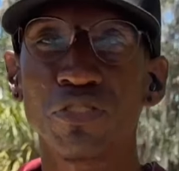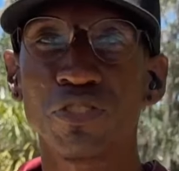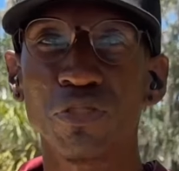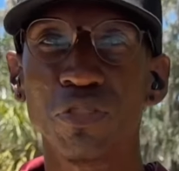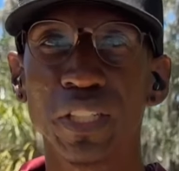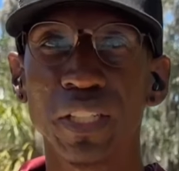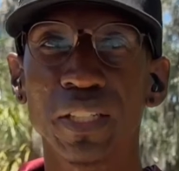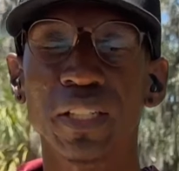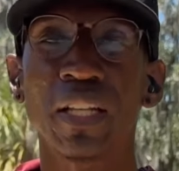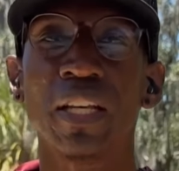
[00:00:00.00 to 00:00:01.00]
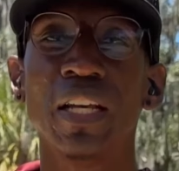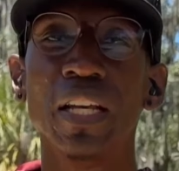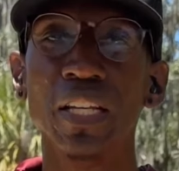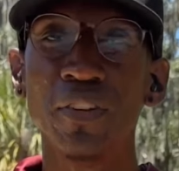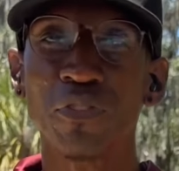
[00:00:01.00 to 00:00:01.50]
you tuning in.
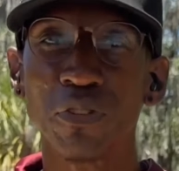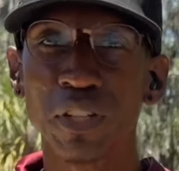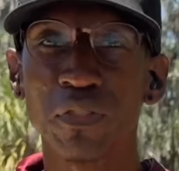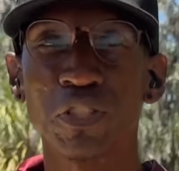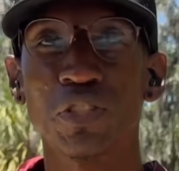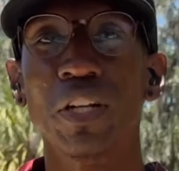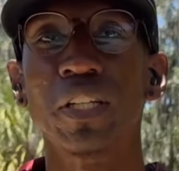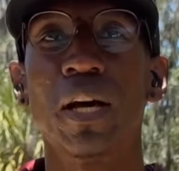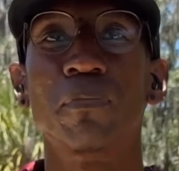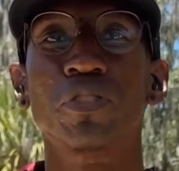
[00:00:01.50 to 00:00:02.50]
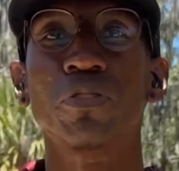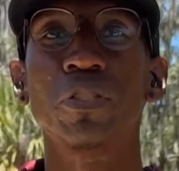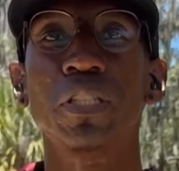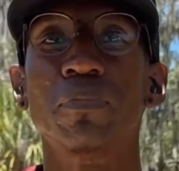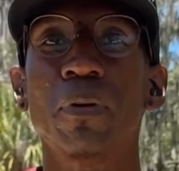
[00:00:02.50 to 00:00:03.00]
If you're looking for training opportunities,